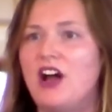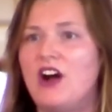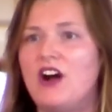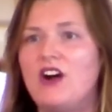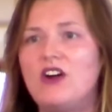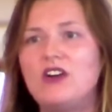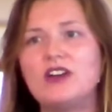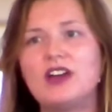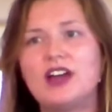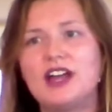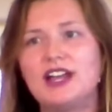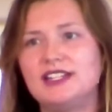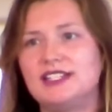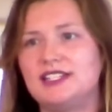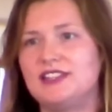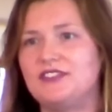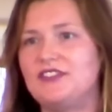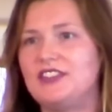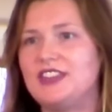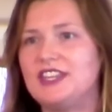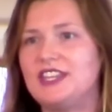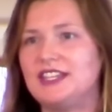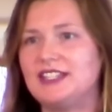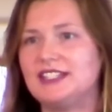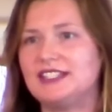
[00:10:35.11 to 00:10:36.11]
all kinds of
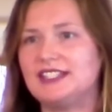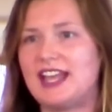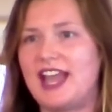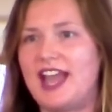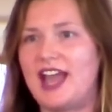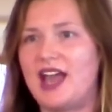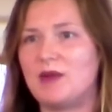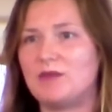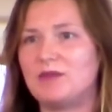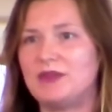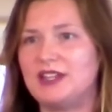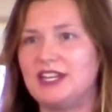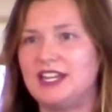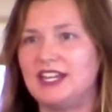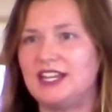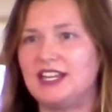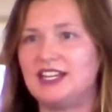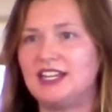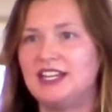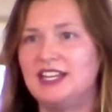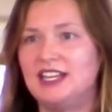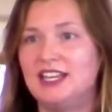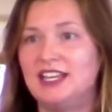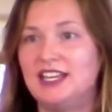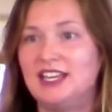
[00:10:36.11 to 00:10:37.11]
things
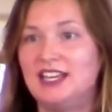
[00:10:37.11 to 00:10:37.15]
happening,